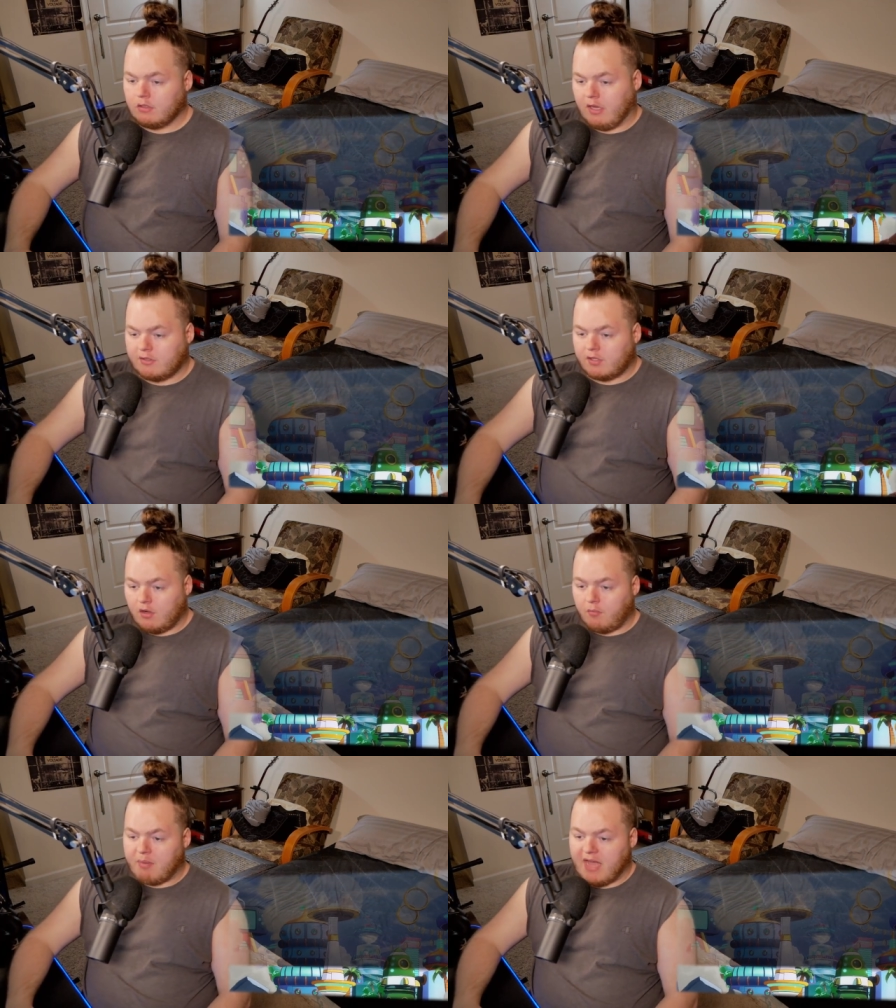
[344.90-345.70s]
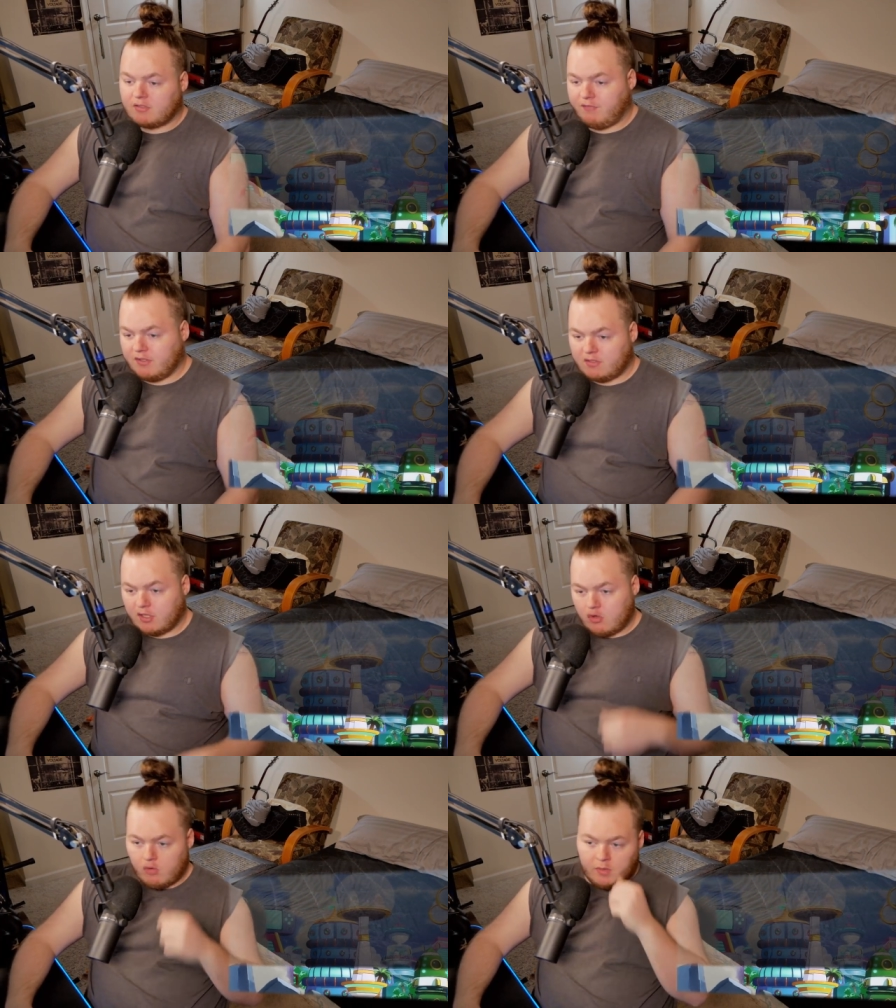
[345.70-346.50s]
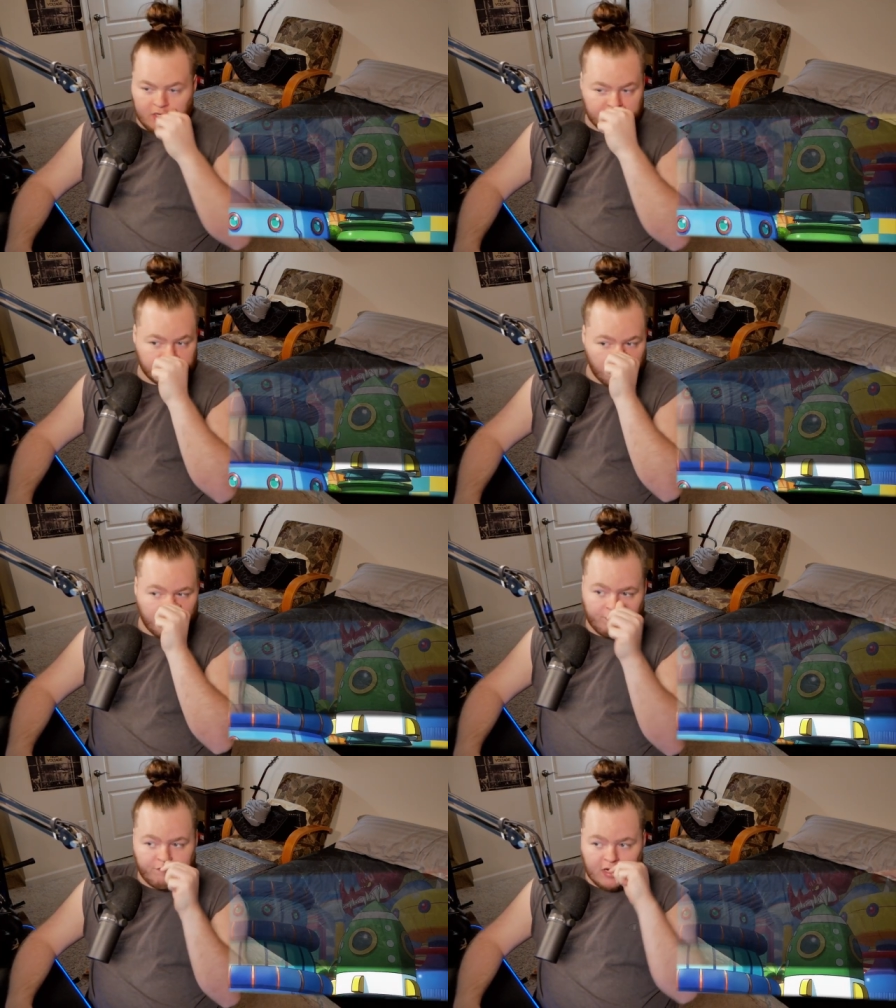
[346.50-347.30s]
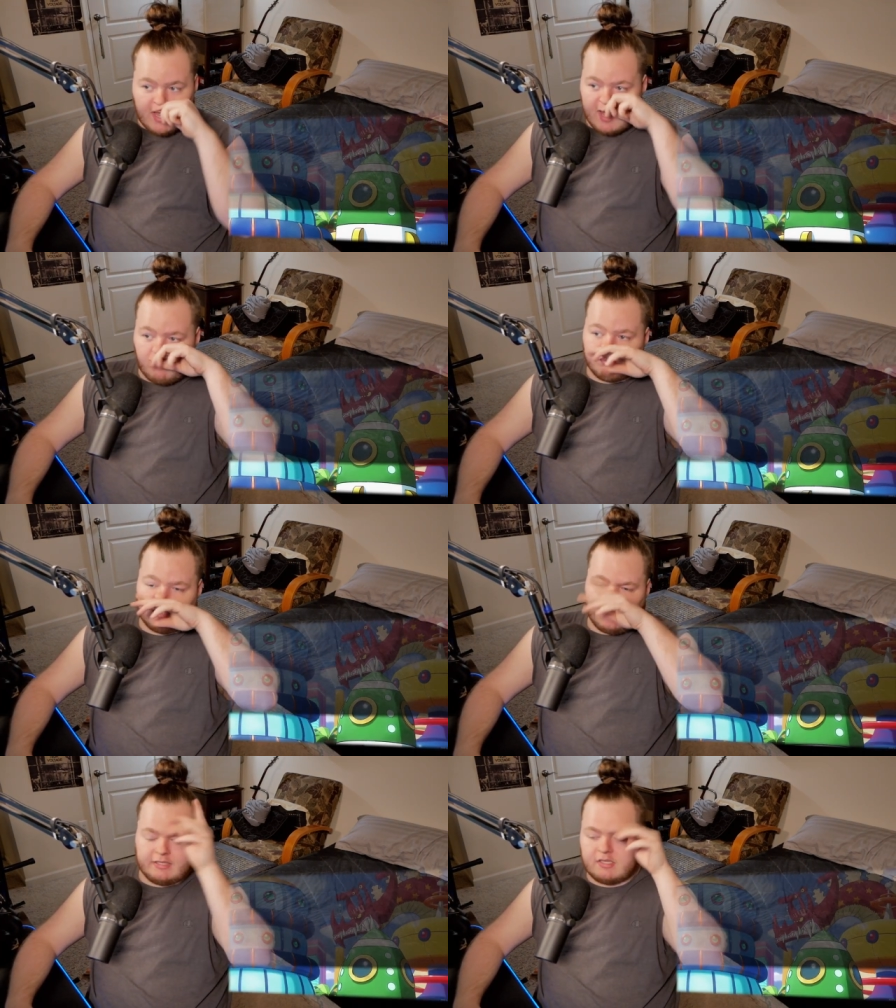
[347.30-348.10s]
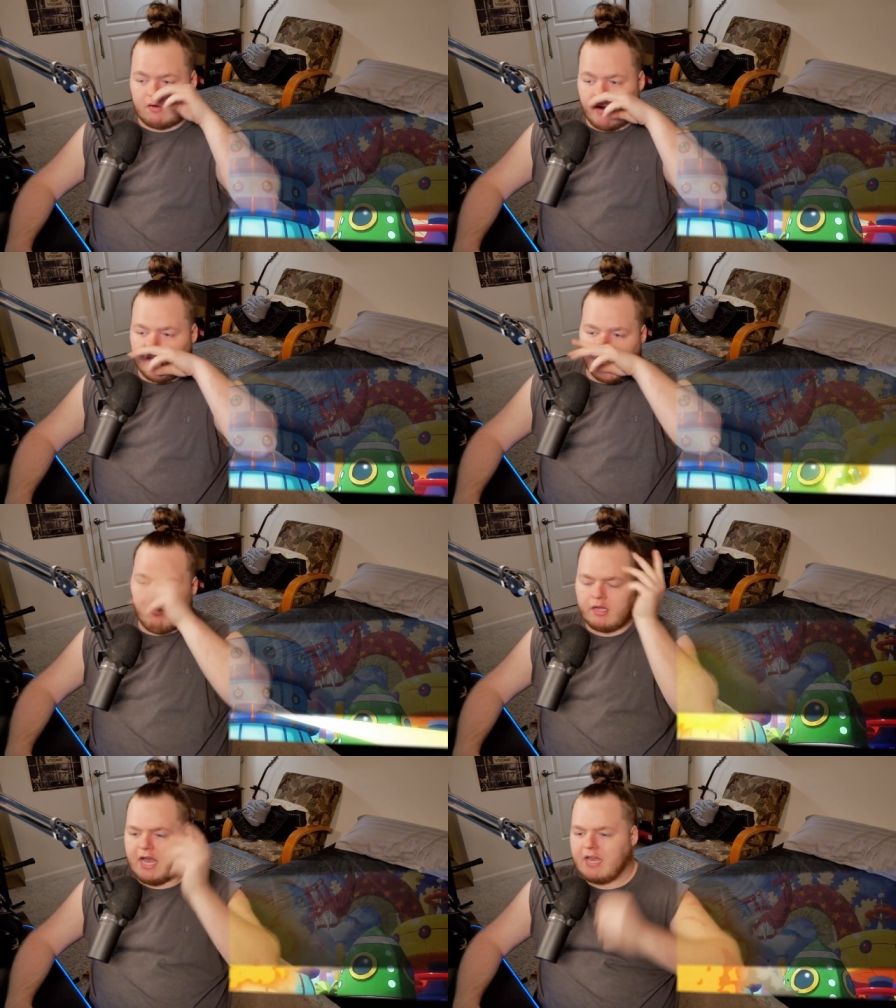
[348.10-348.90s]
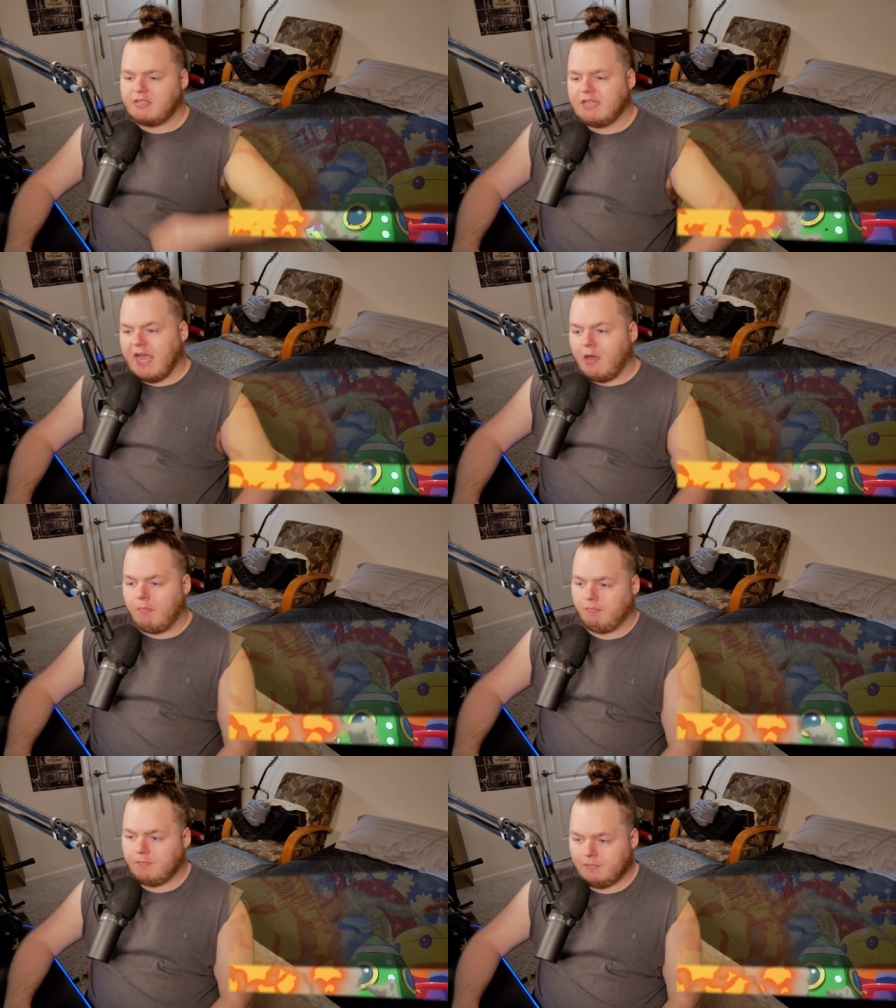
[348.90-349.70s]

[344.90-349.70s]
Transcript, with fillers: Okay, so Pacifista Kuma is going fucking ballistic right now. God damn.